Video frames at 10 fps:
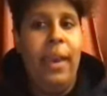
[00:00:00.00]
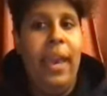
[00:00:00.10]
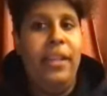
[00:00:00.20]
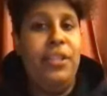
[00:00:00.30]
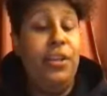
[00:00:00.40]

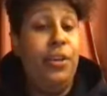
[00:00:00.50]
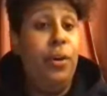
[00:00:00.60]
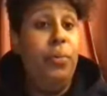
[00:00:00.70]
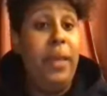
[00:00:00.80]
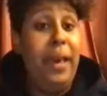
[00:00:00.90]
And to
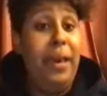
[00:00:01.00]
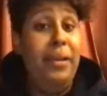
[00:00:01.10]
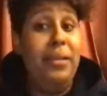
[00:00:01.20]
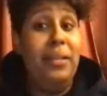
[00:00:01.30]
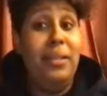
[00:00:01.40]
know
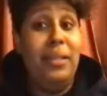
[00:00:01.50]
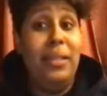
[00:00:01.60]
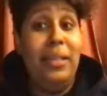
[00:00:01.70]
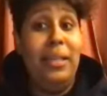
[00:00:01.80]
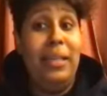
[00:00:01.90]
that
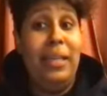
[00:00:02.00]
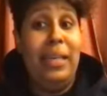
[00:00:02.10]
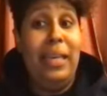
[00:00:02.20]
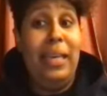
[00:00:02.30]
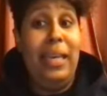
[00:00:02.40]

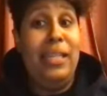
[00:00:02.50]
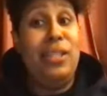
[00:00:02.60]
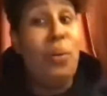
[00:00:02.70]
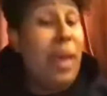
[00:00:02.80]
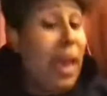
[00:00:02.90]
it's
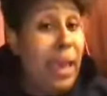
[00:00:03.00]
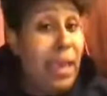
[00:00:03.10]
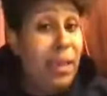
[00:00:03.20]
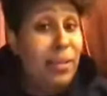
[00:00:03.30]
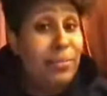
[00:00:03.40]
okay.